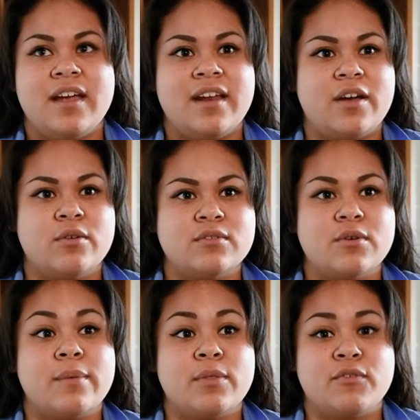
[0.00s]
and I
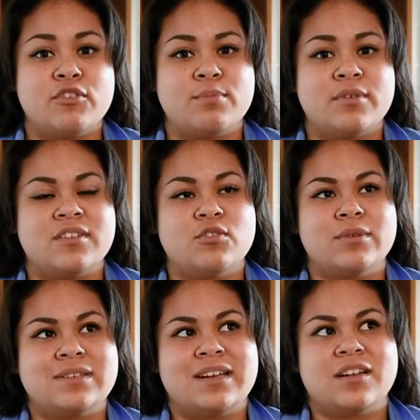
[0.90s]
also am the first person to
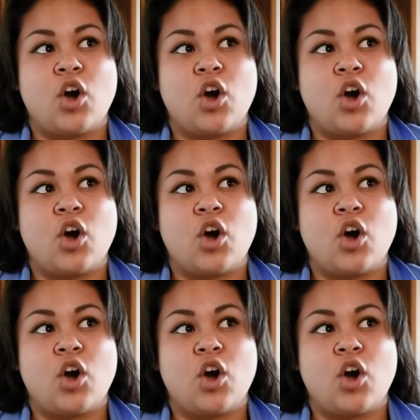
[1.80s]
attend a